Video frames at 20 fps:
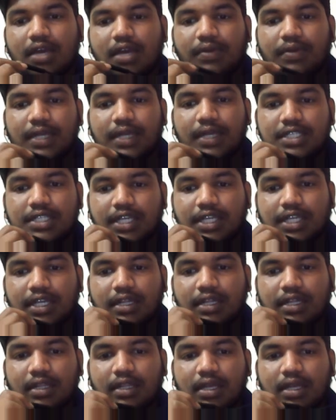we are
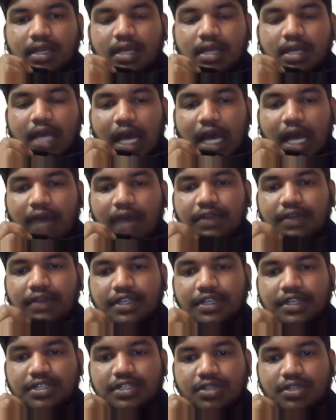checking the
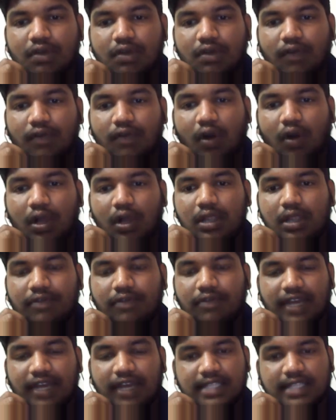averages of all the
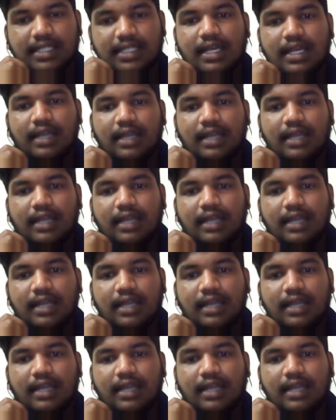fans,